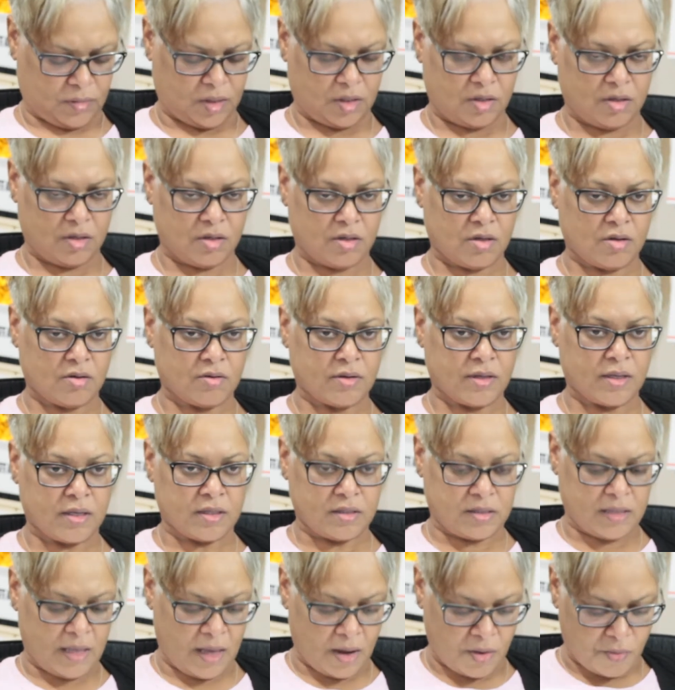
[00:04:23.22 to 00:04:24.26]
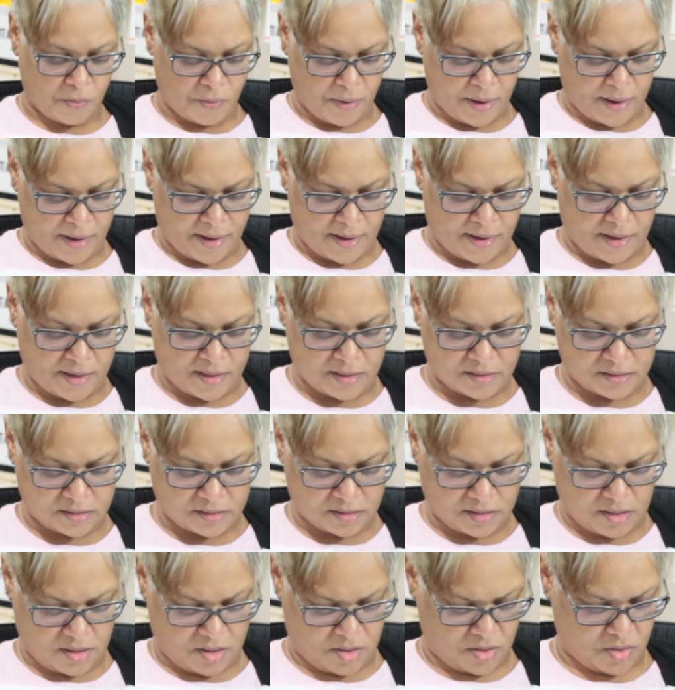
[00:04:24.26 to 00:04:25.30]
You know, that wide,
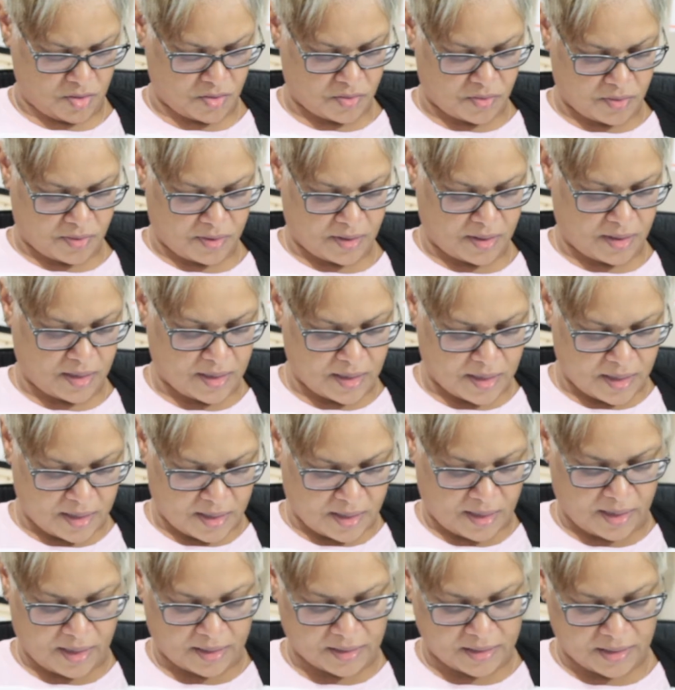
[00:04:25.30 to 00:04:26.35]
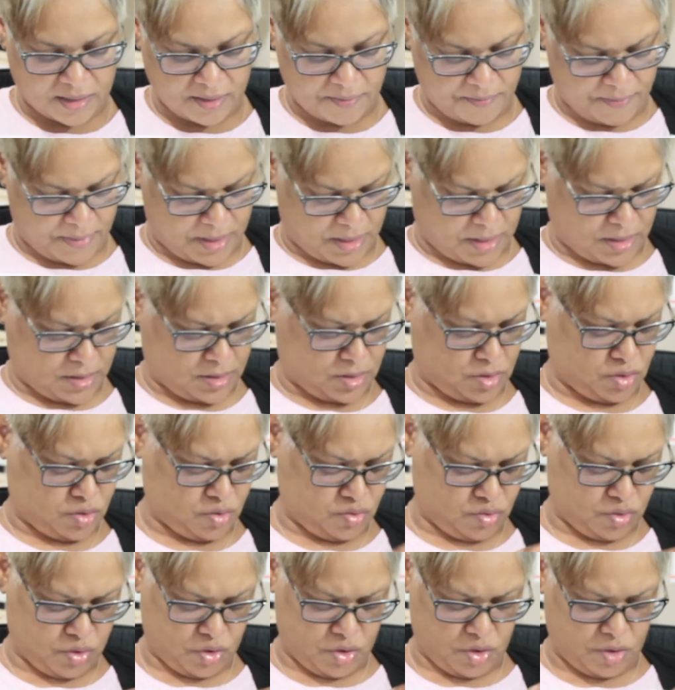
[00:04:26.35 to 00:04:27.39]
so I didn't make it too
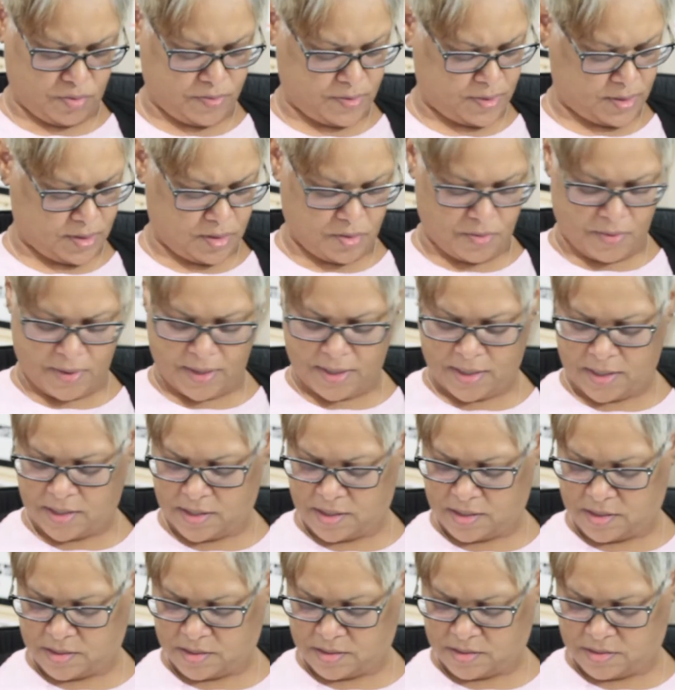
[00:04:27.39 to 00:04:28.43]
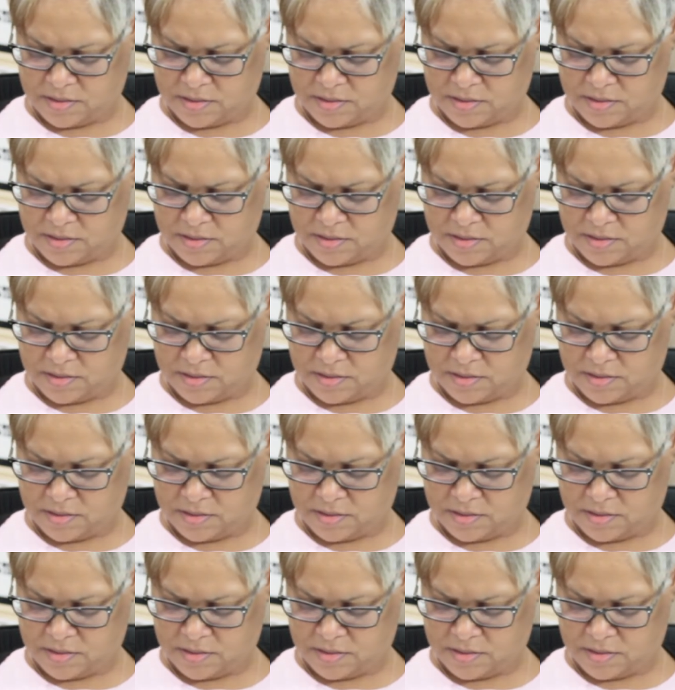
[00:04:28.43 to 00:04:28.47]
terribly wide.